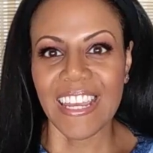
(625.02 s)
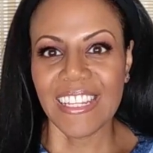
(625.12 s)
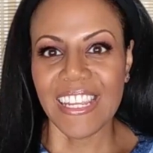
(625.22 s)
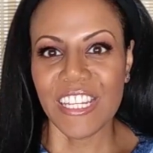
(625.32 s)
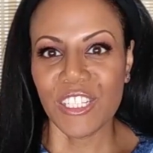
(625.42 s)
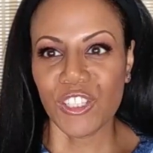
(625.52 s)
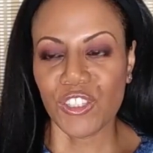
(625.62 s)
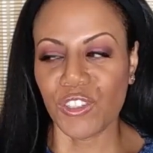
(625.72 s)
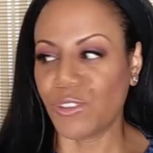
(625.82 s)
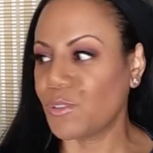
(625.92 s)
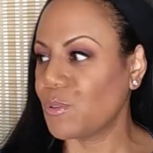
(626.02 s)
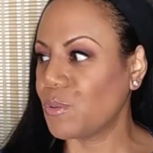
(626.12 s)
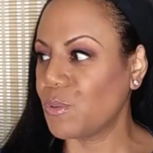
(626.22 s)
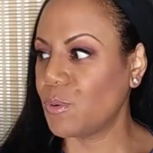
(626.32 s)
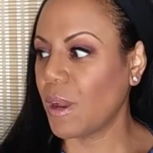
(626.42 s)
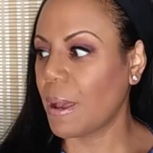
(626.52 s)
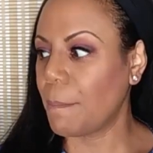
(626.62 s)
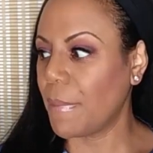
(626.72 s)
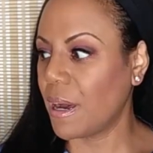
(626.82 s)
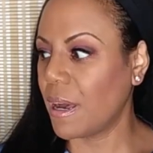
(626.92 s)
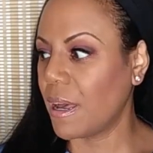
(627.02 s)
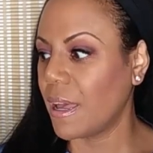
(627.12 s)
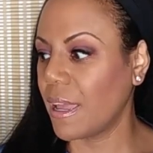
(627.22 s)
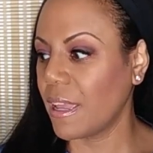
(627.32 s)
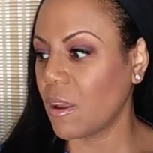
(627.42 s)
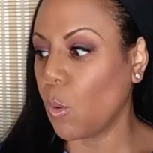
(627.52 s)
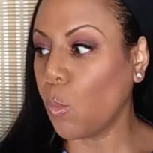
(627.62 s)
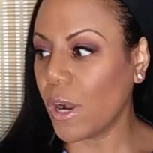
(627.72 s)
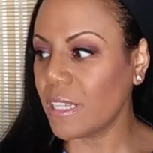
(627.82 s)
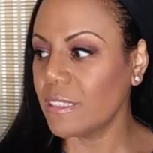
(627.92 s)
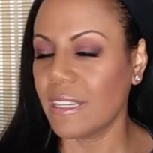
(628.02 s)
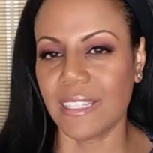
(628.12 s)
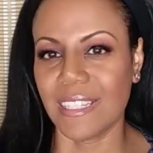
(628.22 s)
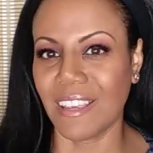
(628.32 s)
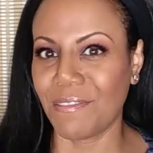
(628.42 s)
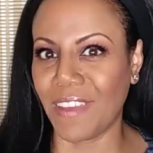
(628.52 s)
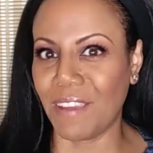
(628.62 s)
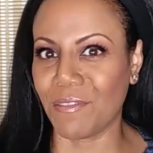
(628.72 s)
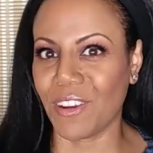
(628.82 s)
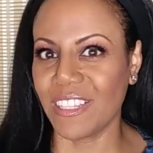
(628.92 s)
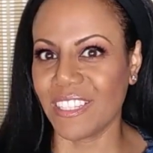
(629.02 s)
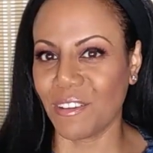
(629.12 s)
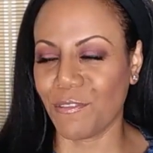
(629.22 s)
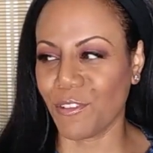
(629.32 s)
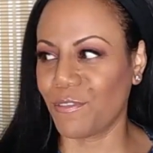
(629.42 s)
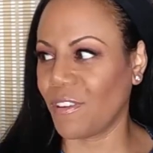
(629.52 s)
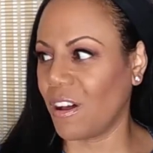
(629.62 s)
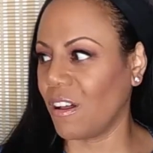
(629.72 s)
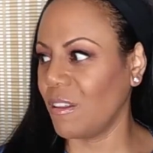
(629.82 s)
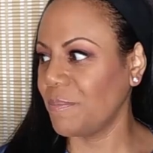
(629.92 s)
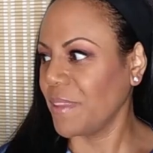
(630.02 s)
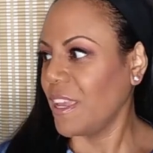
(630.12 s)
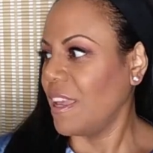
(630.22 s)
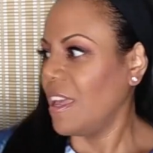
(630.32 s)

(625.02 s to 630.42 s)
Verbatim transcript: get into my wellness favorites for fall.